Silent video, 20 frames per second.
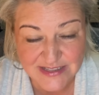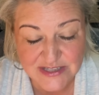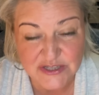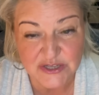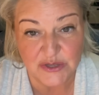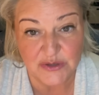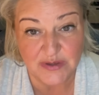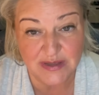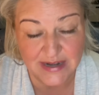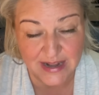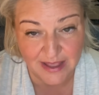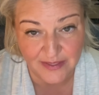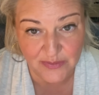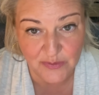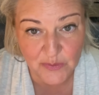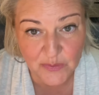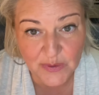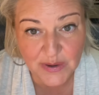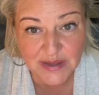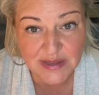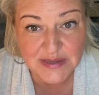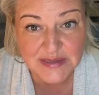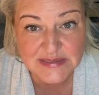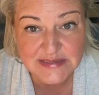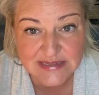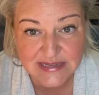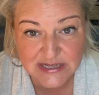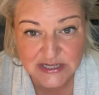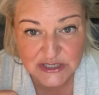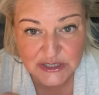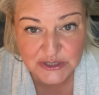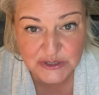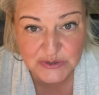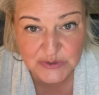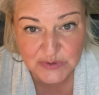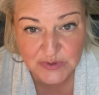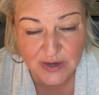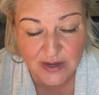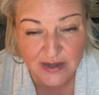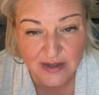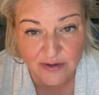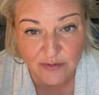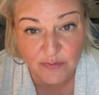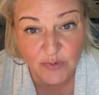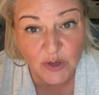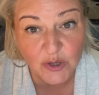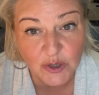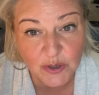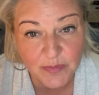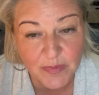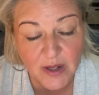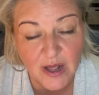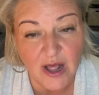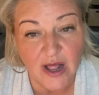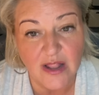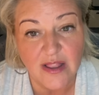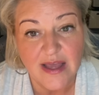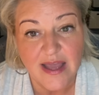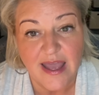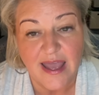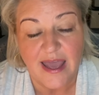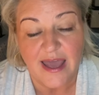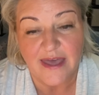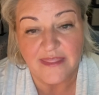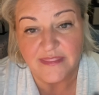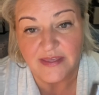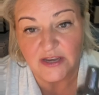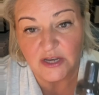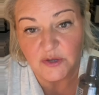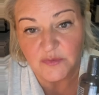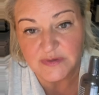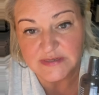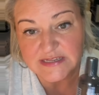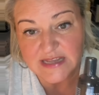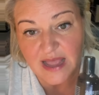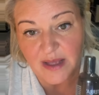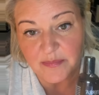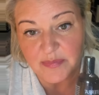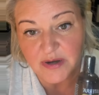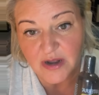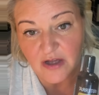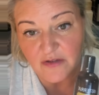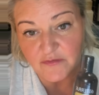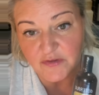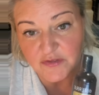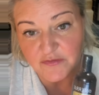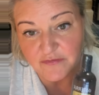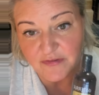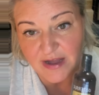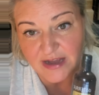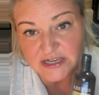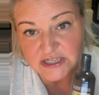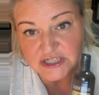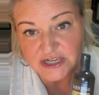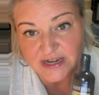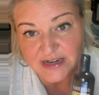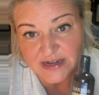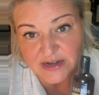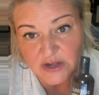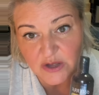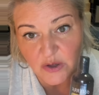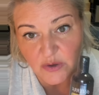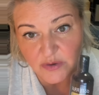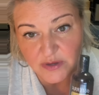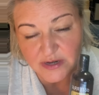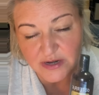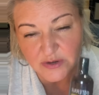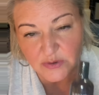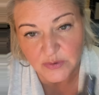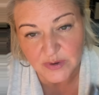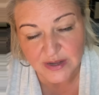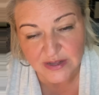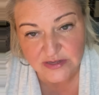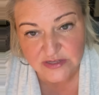So you can add the oils into a roller ball and then you would top it off with fractionated coconut oil.